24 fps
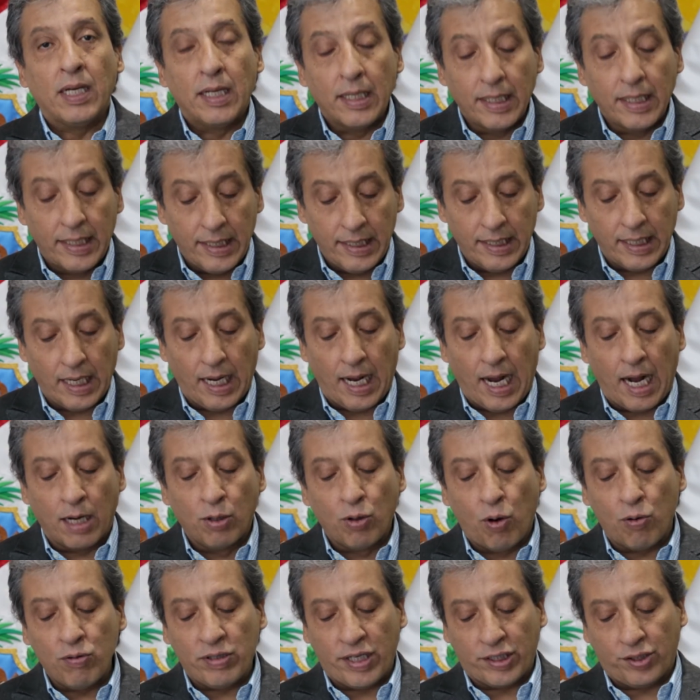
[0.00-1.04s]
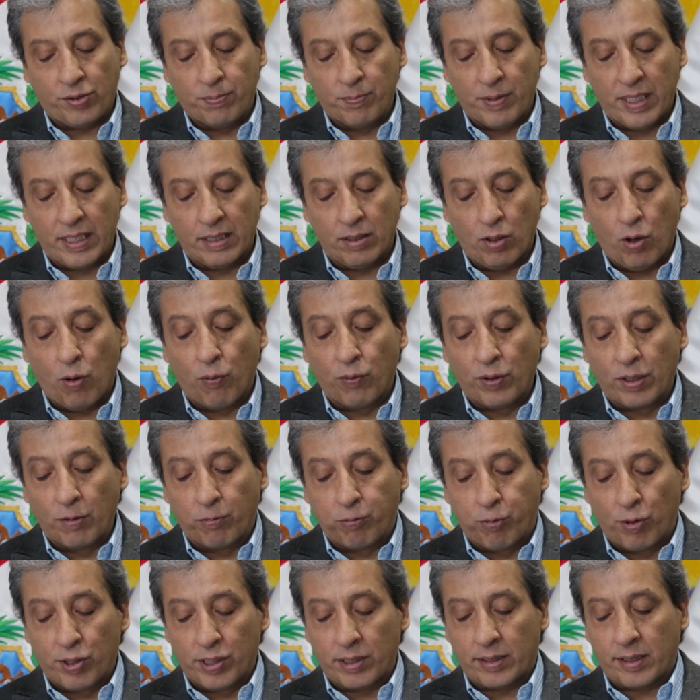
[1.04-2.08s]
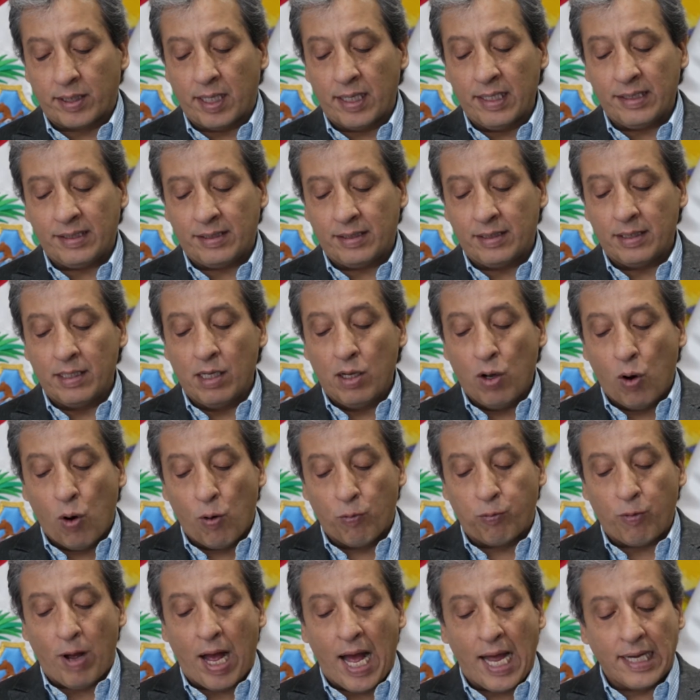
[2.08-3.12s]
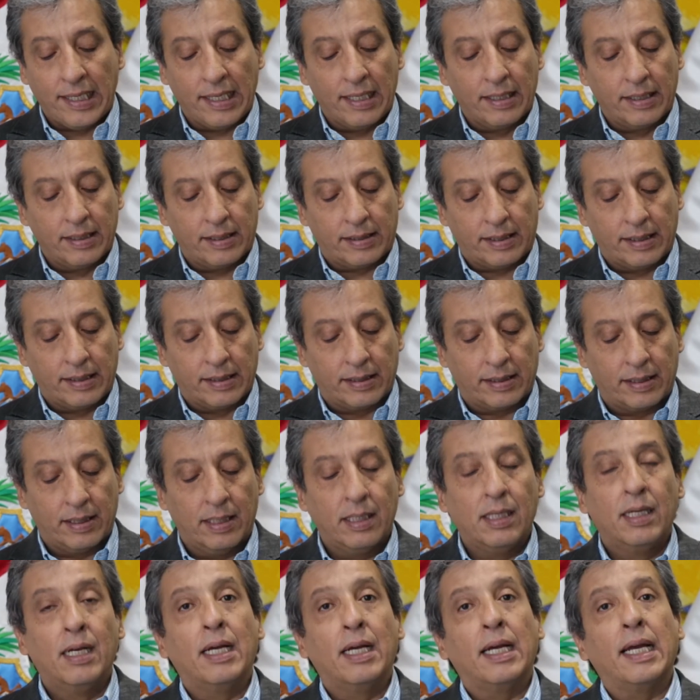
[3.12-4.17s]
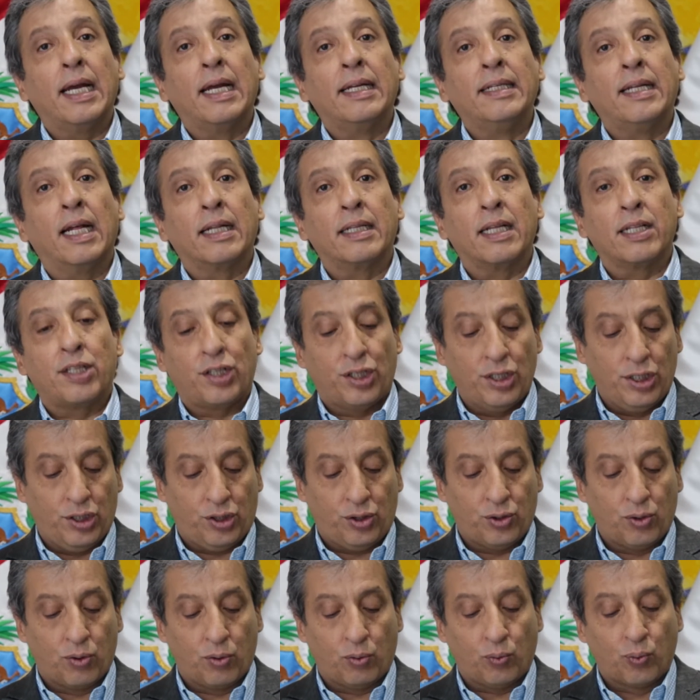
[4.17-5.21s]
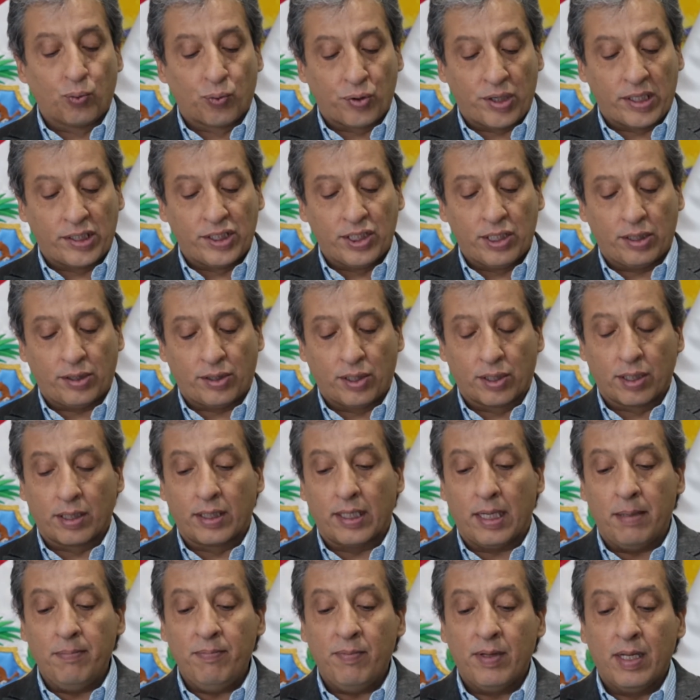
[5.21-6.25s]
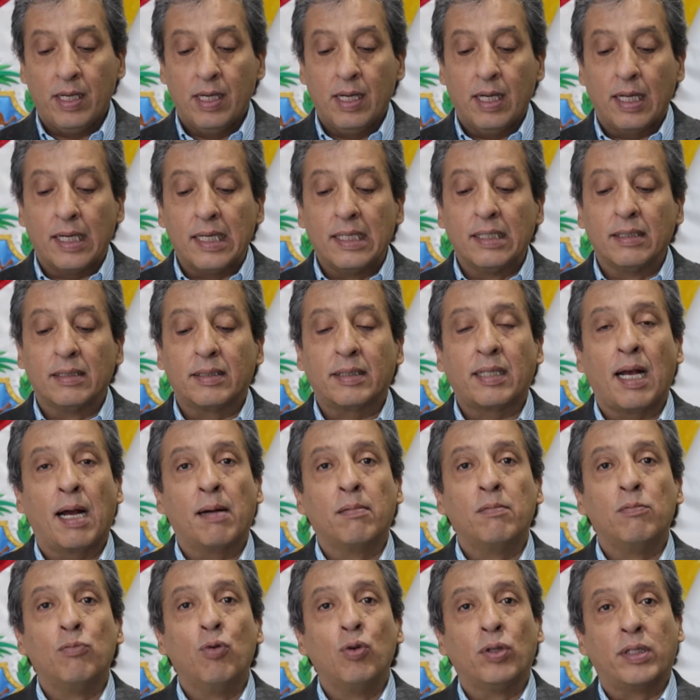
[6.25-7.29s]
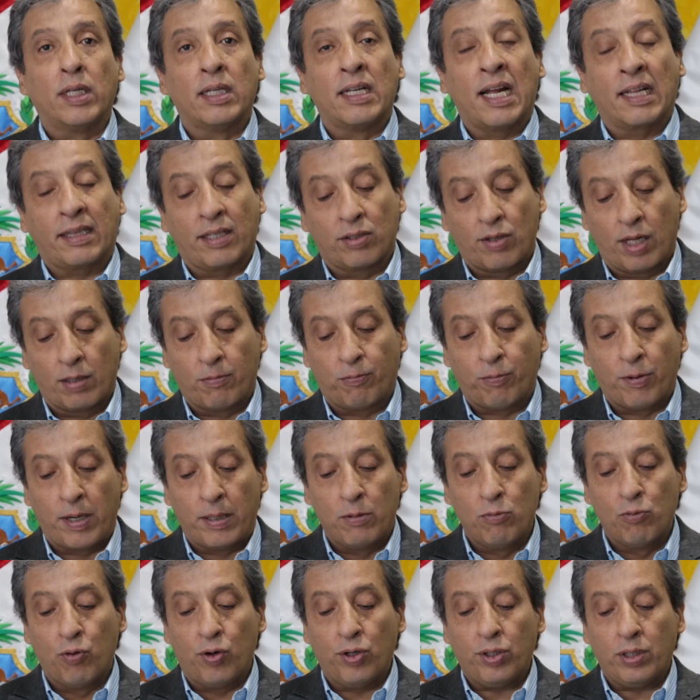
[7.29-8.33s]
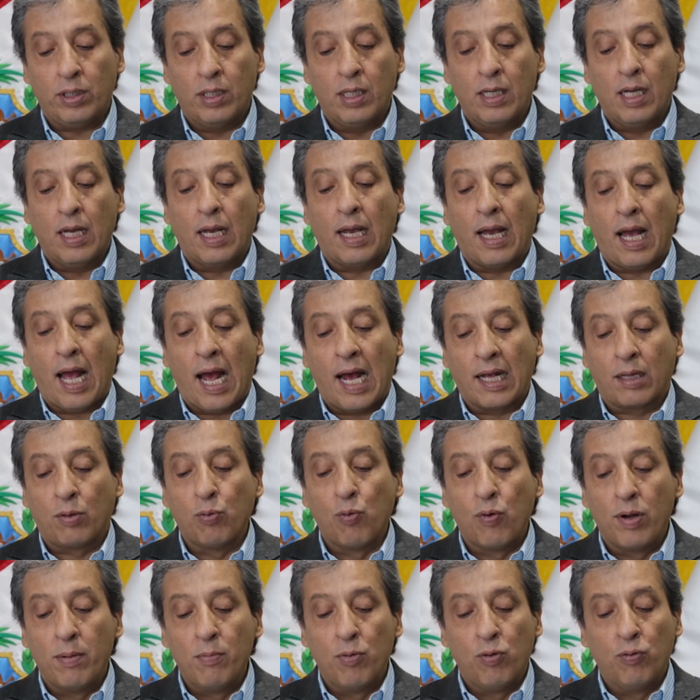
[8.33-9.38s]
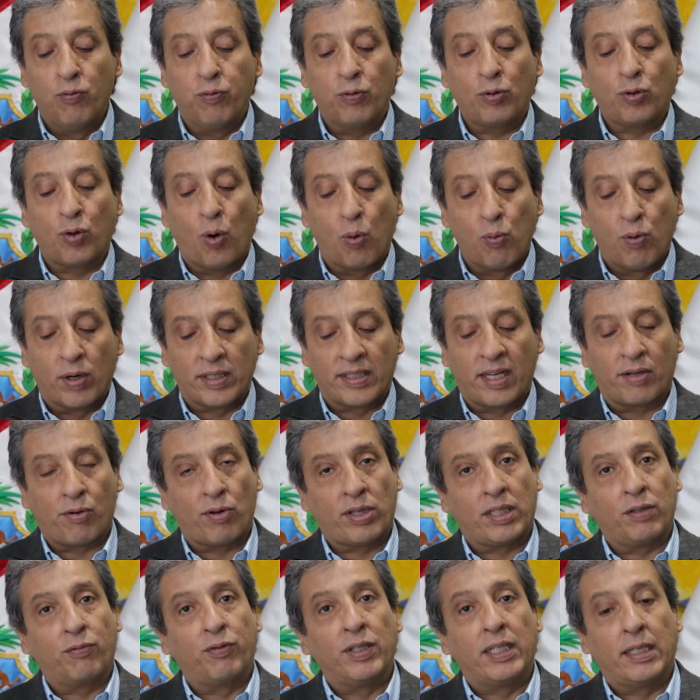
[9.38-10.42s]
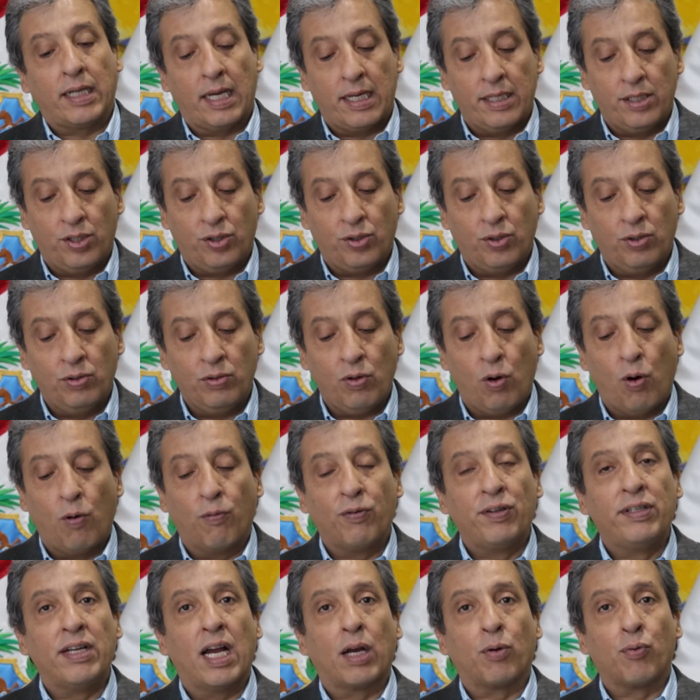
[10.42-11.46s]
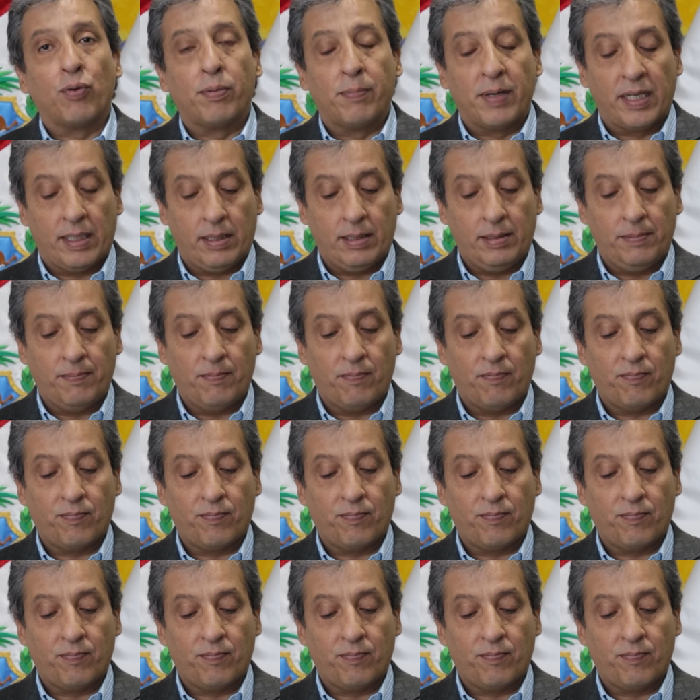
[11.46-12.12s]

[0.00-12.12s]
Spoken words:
The acknowledgement of the first set of INDCs and the decision to register them in some multilateral framework as we move toward the ratification of the agreement.